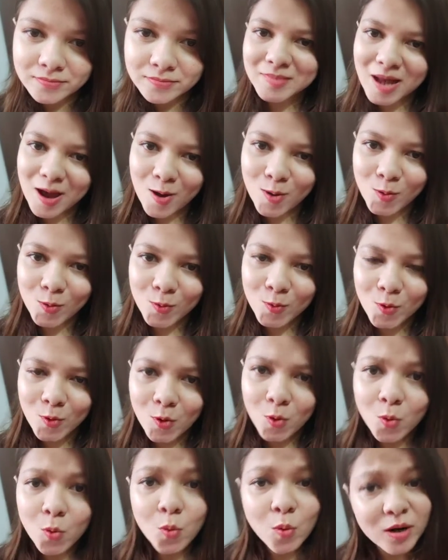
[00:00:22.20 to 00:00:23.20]
Now,
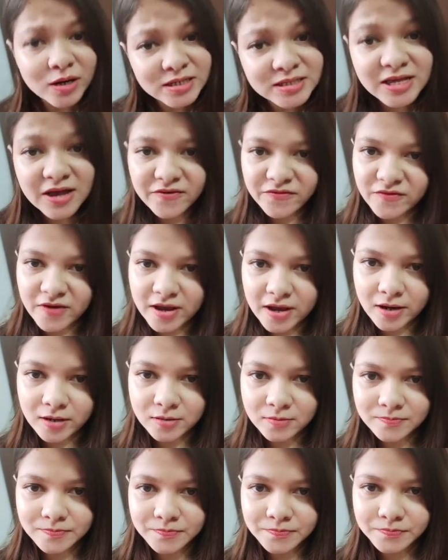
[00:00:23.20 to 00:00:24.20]
what is FIR?
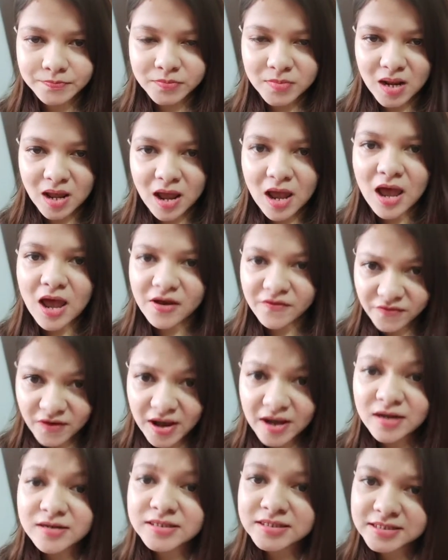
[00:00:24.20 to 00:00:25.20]

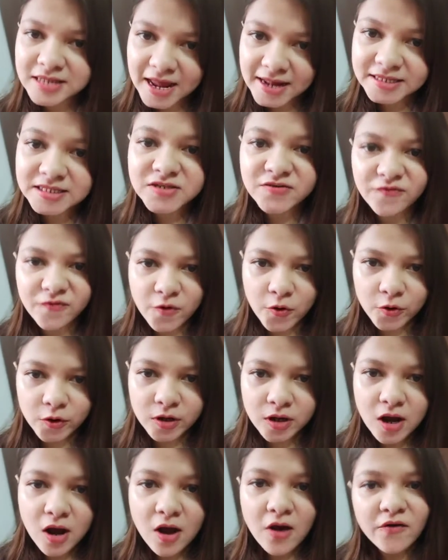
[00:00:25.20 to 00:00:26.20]
FIR stands
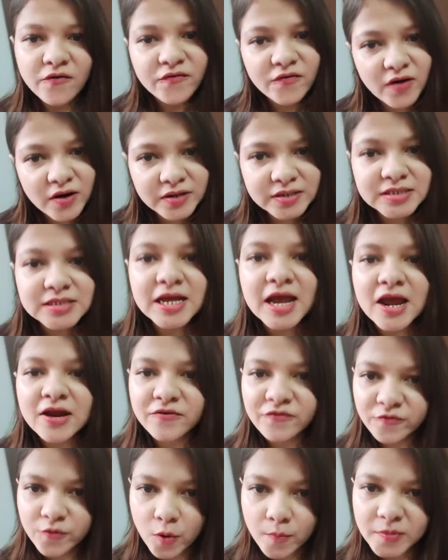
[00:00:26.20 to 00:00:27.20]
for First
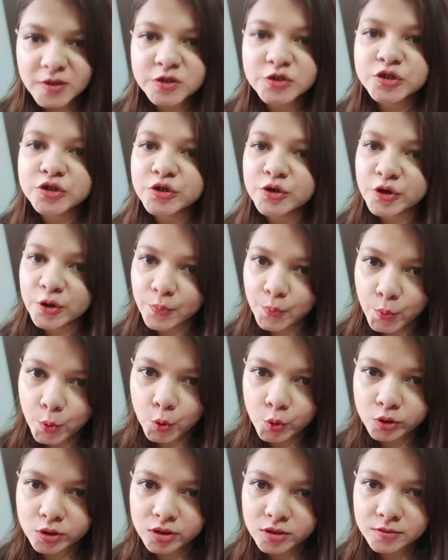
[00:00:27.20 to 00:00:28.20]
Information
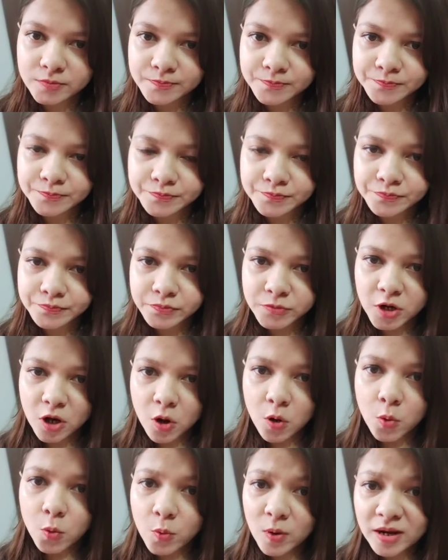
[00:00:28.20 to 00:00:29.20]
Report.
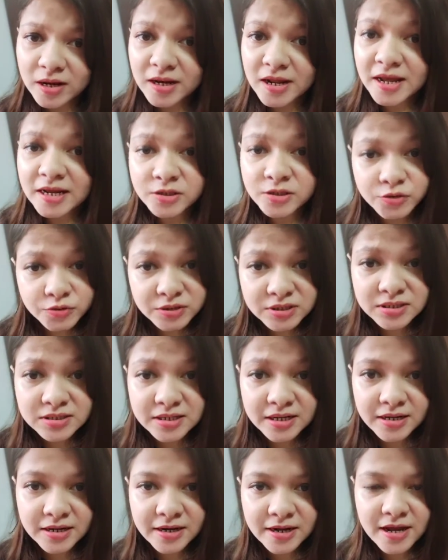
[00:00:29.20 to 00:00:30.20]
Well,
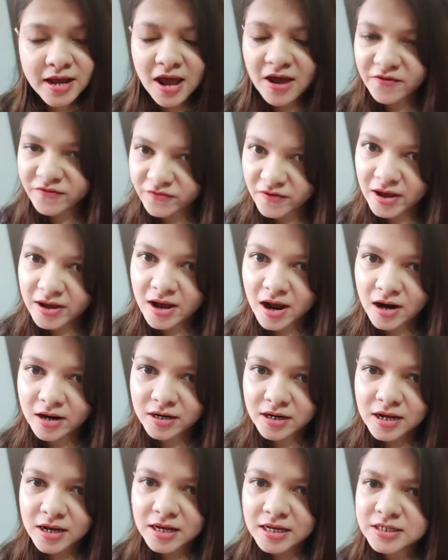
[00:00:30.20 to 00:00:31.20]
interestingly, FIR
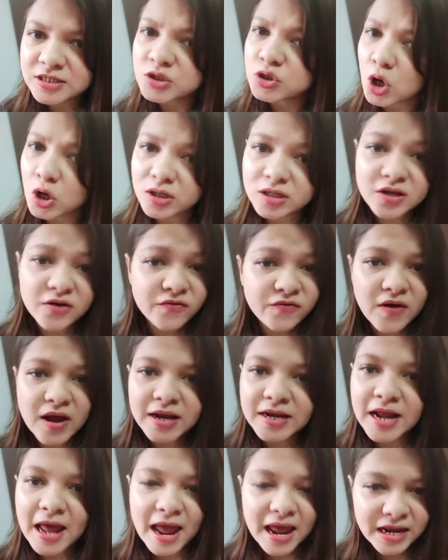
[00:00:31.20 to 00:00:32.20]
is not
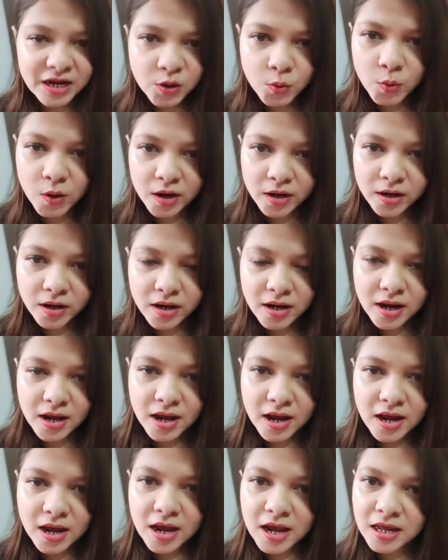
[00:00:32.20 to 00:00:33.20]
defined anywhere
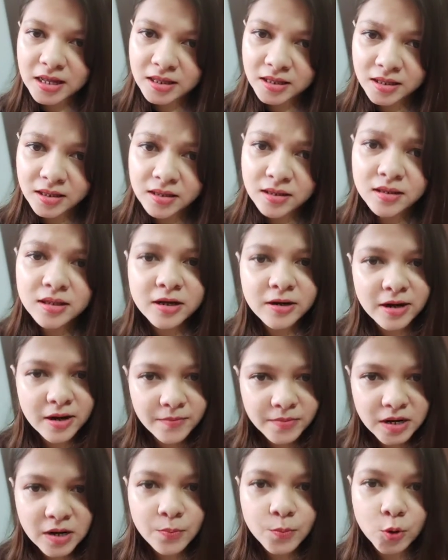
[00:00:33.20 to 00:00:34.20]
in the
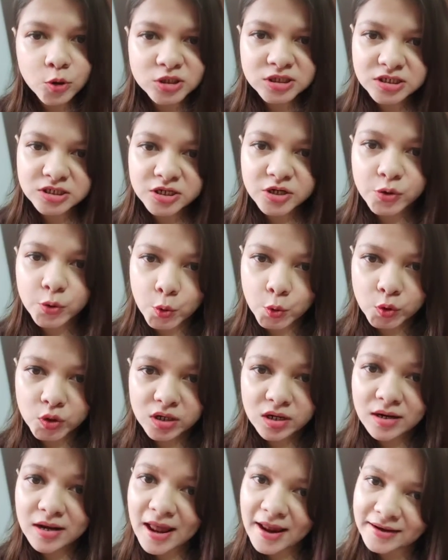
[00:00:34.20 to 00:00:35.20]
Criminal Procedure Code
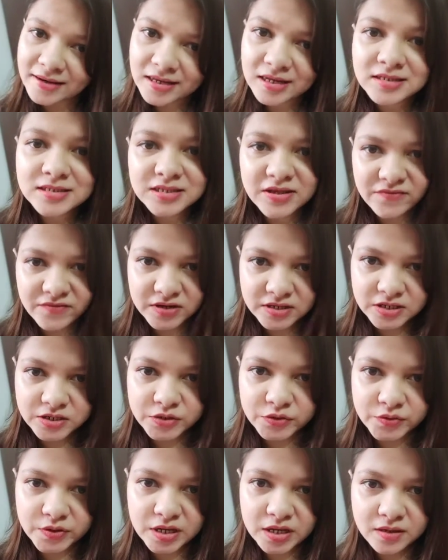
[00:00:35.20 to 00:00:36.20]

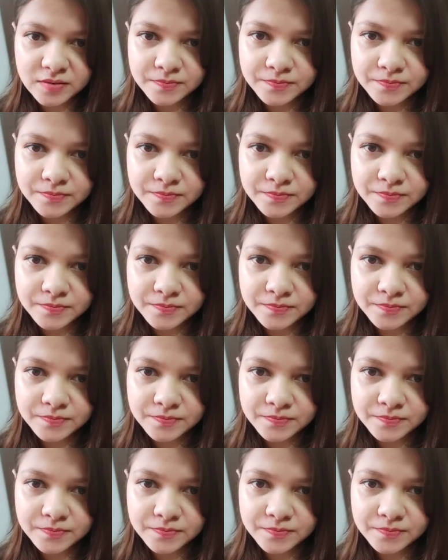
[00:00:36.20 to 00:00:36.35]
1973.